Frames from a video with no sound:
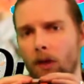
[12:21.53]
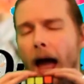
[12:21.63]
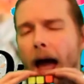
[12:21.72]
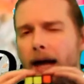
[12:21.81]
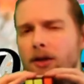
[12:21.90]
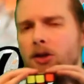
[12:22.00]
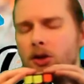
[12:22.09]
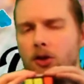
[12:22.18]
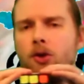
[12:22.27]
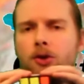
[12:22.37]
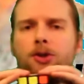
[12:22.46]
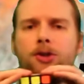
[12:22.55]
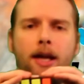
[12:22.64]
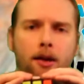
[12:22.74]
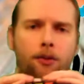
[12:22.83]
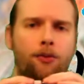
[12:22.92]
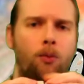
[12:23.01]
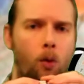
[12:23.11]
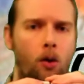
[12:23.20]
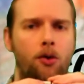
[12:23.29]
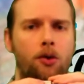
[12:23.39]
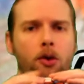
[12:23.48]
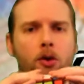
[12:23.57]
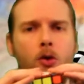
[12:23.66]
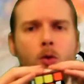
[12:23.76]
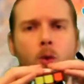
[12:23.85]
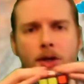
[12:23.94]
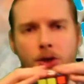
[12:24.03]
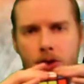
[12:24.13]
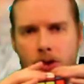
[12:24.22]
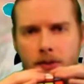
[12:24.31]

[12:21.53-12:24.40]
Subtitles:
ask yourself one question.